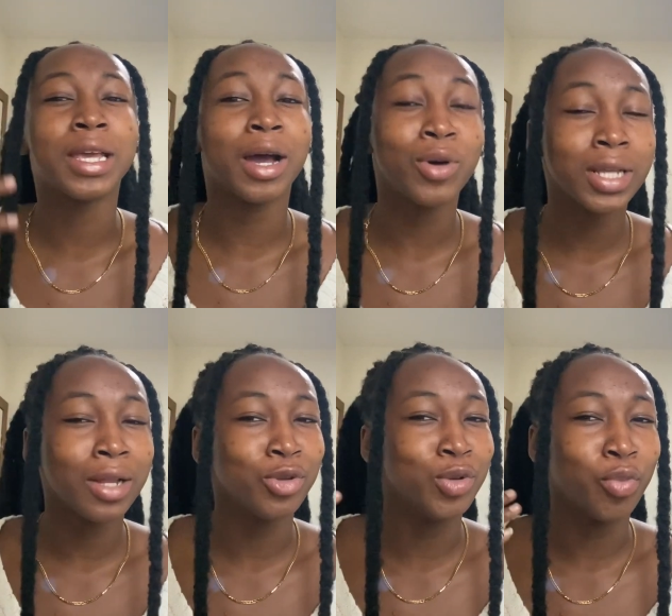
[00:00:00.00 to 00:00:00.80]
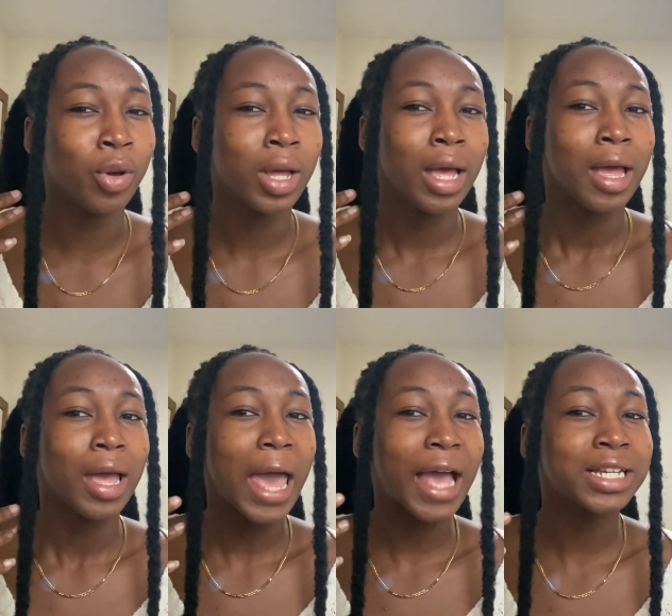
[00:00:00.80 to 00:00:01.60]
can what
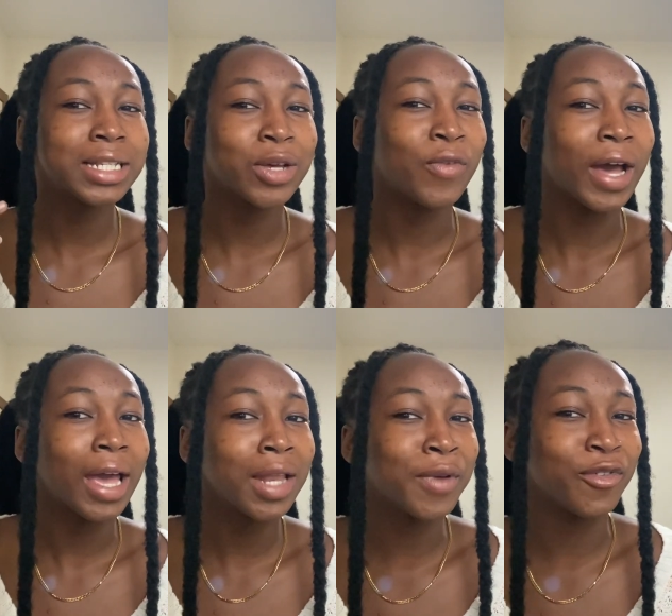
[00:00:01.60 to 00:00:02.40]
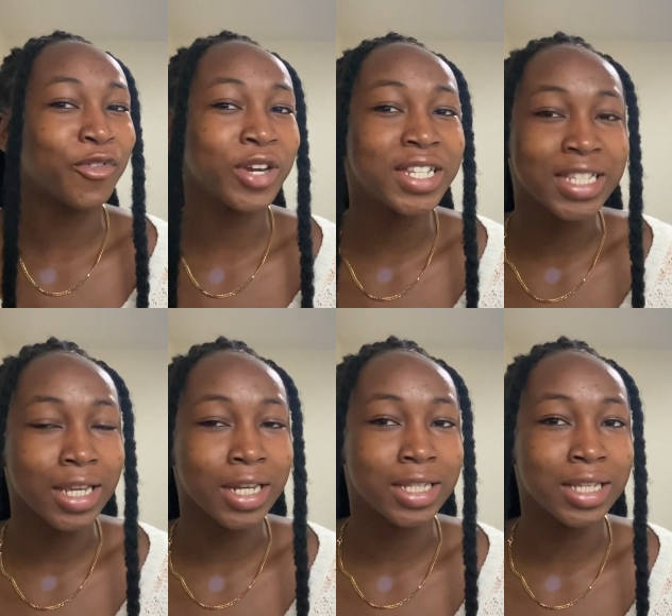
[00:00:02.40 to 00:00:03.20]
I just overheard my friend
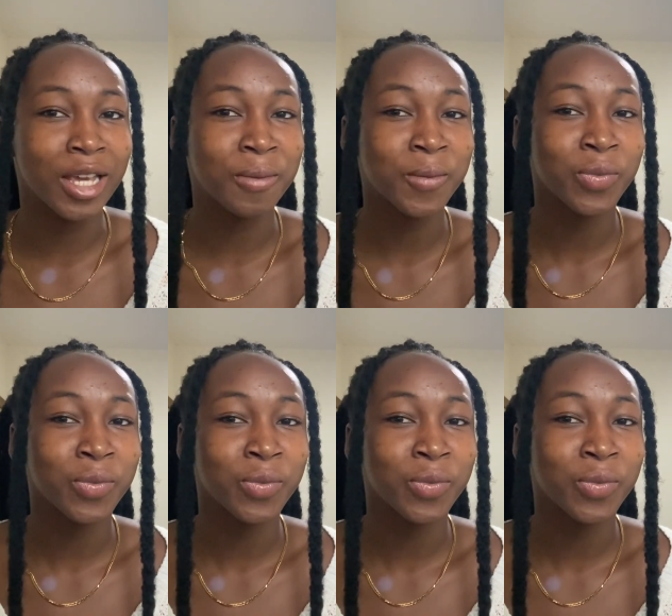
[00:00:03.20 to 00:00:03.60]
saying it, say